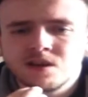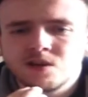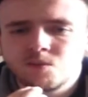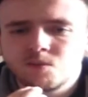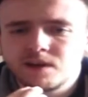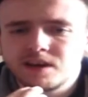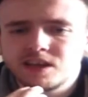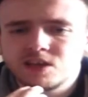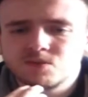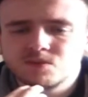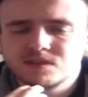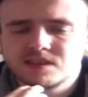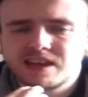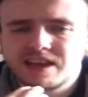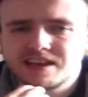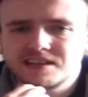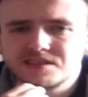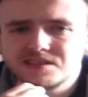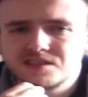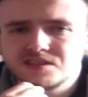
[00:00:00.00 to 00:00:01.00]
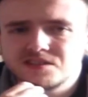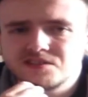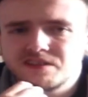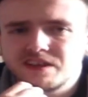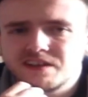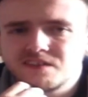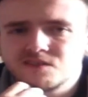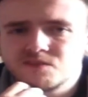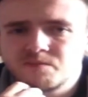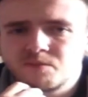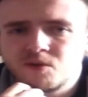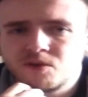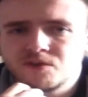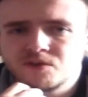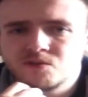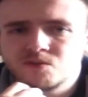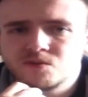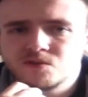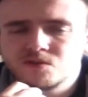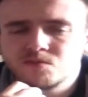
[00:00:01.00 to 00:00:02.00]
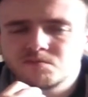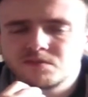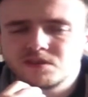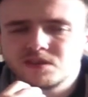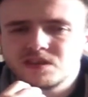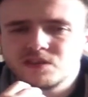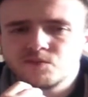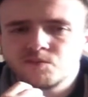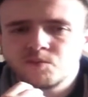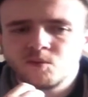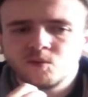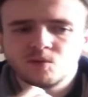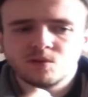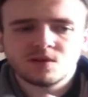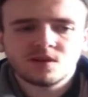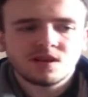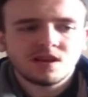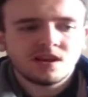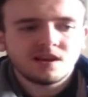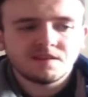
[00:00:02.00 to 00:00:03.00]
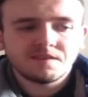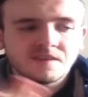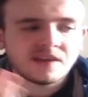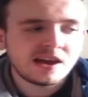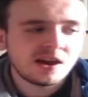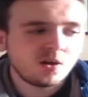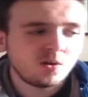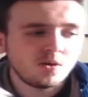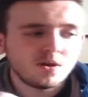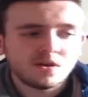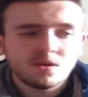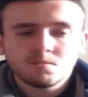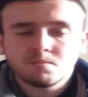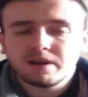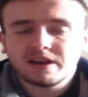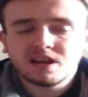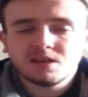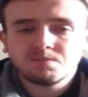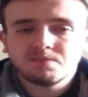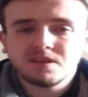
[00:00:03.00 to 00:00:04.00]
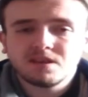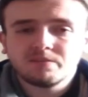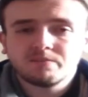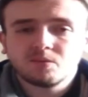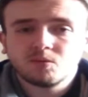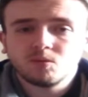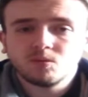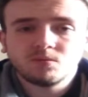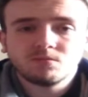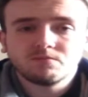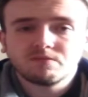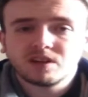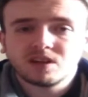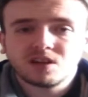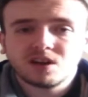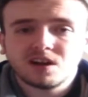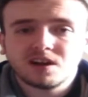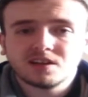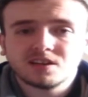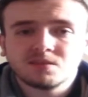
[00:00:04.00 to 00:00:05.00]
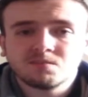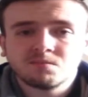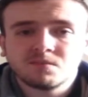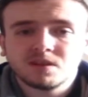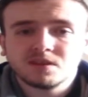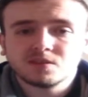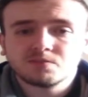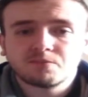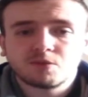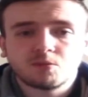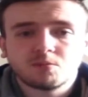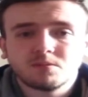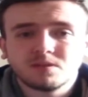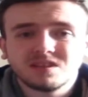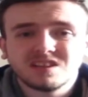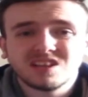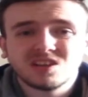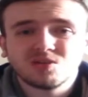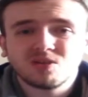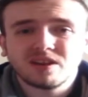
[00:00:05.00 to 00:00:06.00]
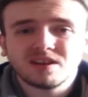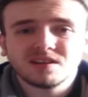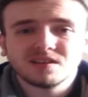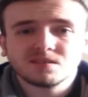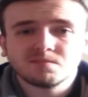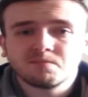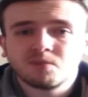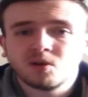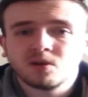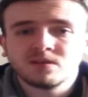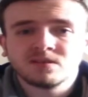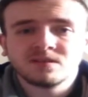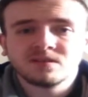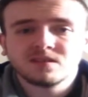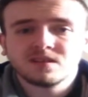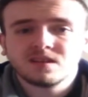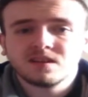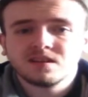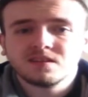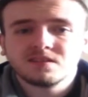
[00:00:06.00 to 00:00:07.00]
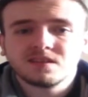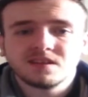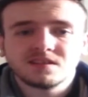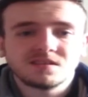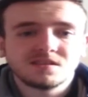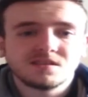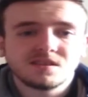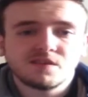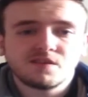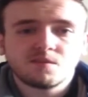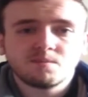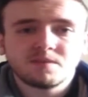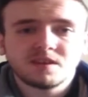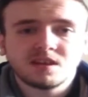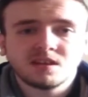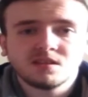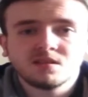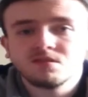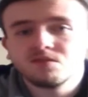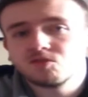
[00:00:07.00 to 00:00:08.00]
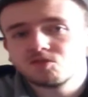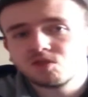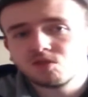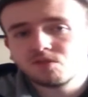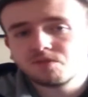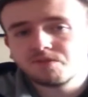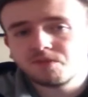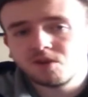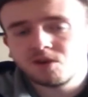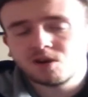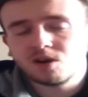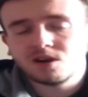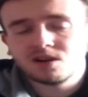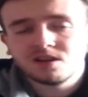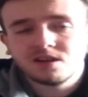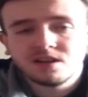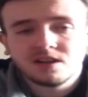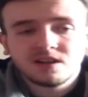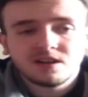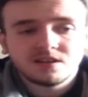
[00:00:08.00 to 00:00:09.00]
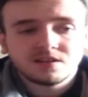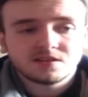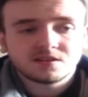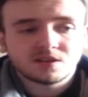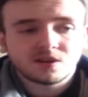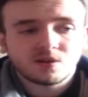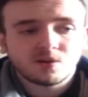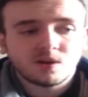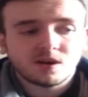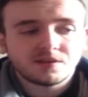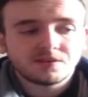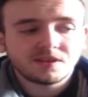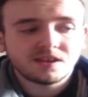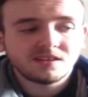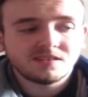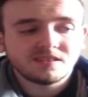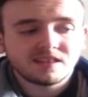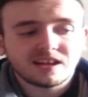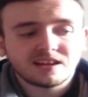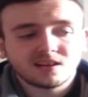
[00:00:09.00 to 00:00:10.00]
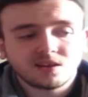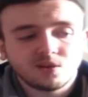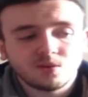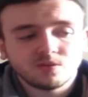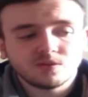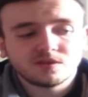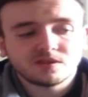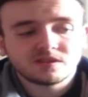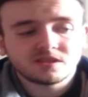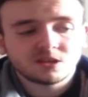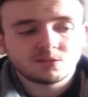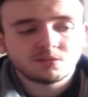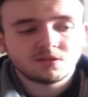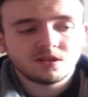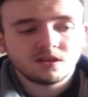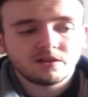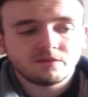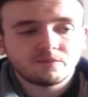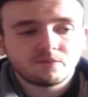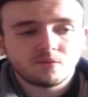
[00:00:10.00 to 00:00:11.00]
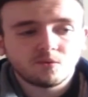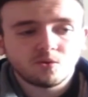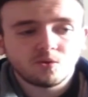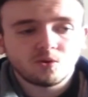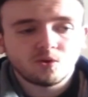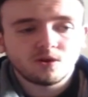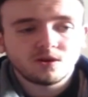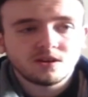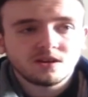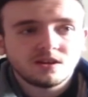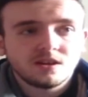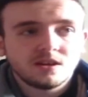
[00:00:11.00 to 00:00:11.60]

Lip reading: when he was cast as James Bond was unbelievable. Now, many people regard him as probably the greatest Bond that there's ever been so far. So I think that goes similar for